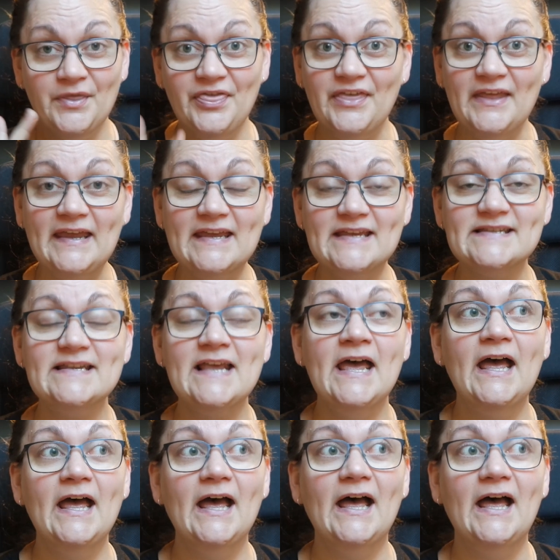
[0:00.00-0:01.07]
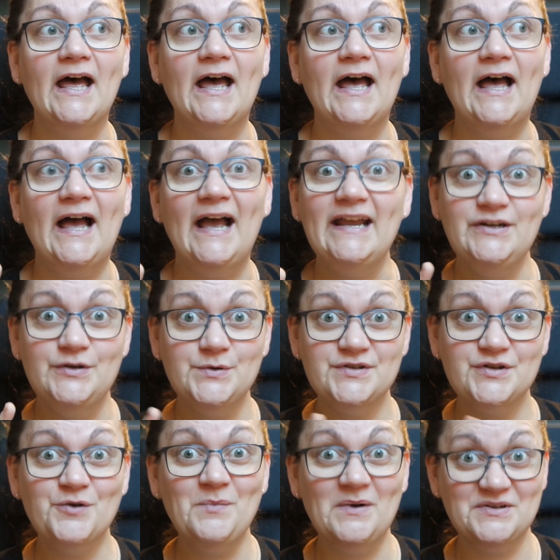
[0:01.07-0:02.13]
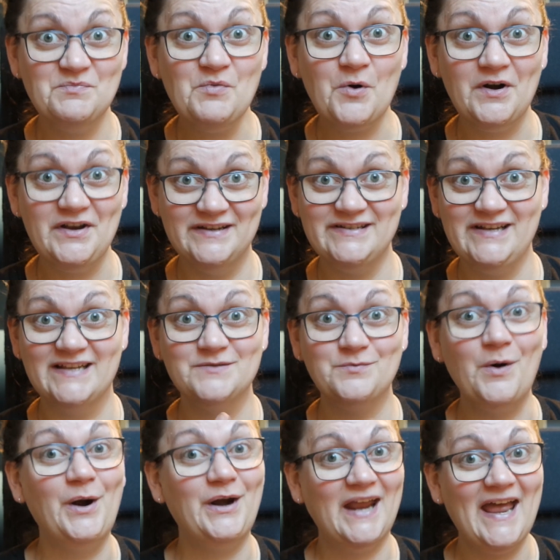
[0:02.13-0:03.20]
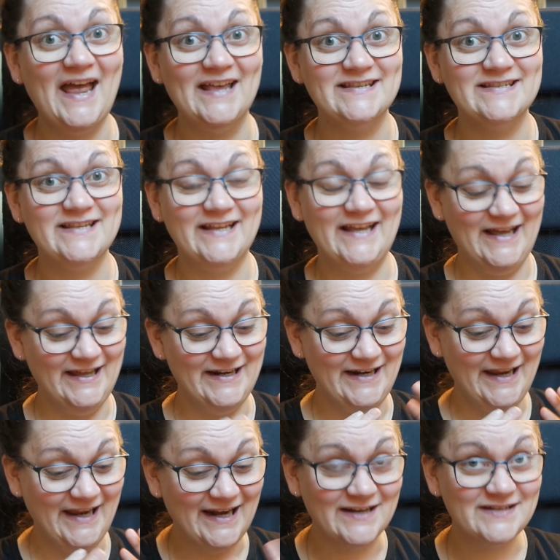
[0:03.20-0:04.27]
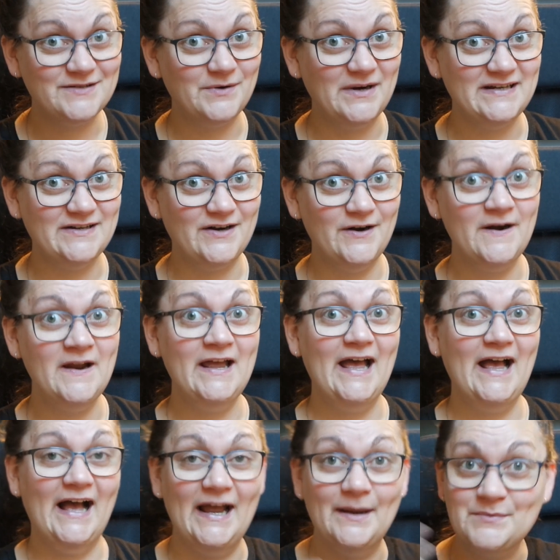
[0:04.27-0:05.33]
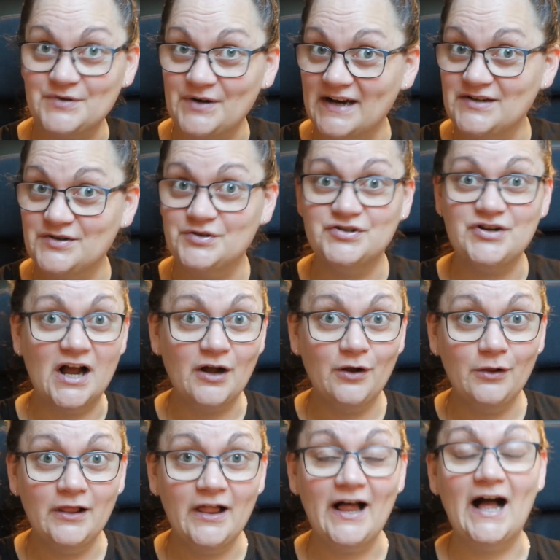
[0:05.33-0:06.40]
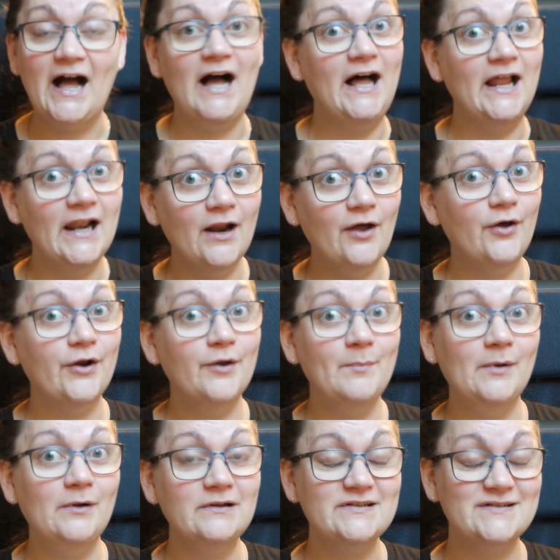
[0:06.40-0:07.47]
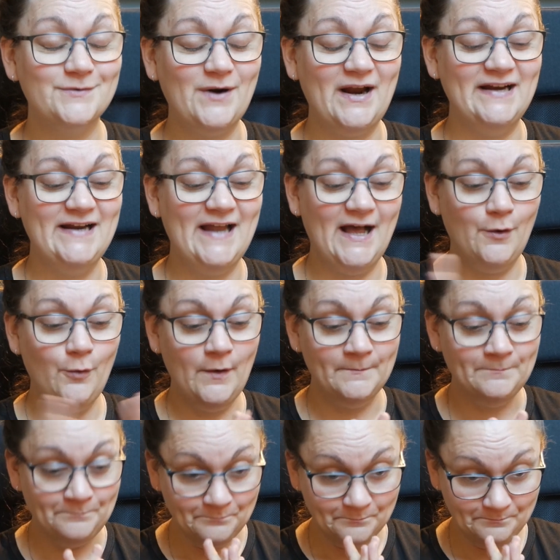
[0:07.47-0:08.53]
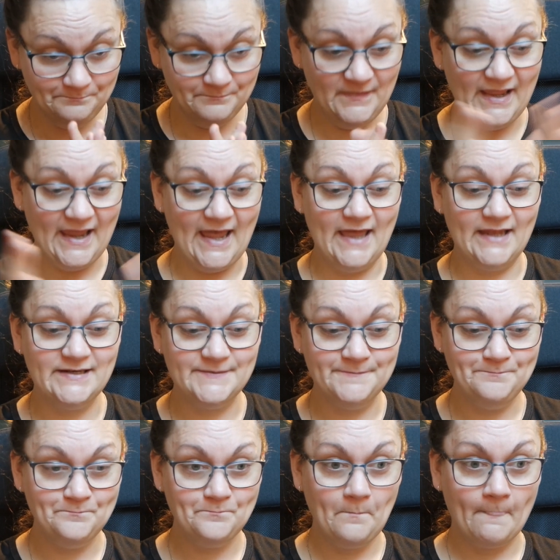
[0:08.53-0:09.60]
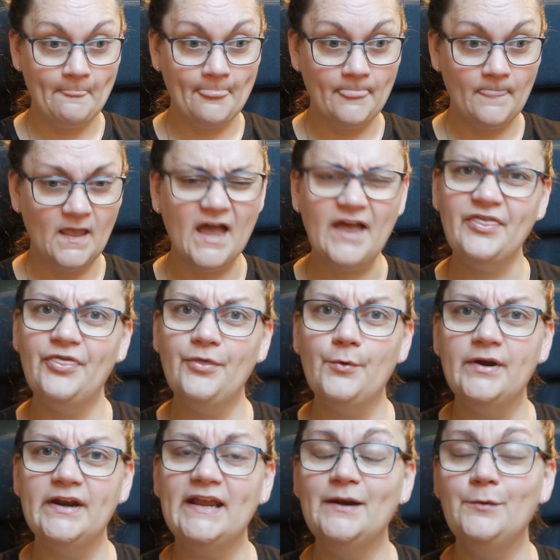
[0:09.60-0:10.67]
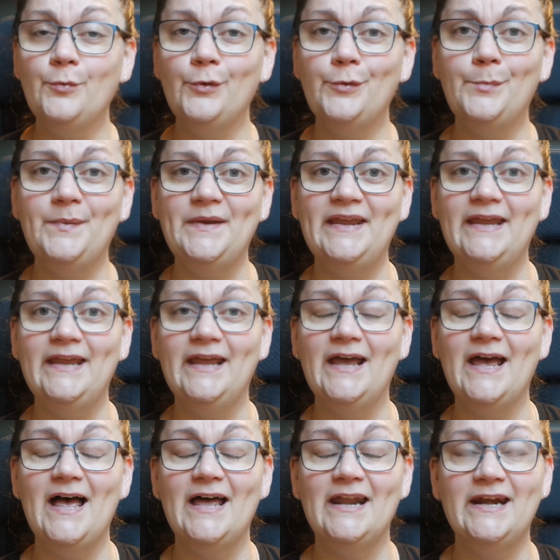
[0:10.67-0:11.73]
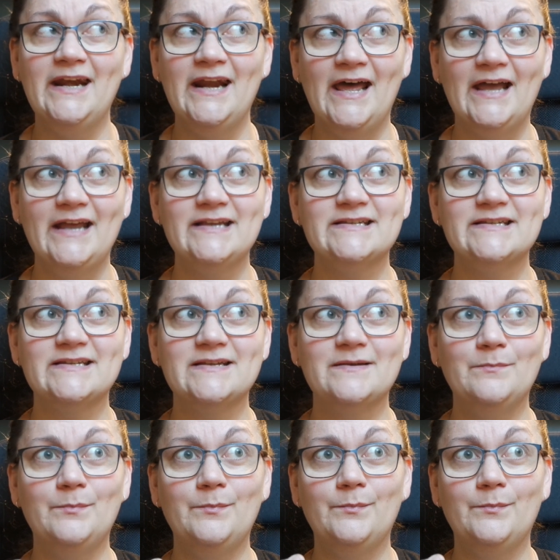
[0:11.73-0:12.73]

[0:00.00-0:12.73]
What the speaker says: but thing is, I do so much more than just work as an illustrator. I'm trying to juggle a lot of balls right now, and I thought it would be a nice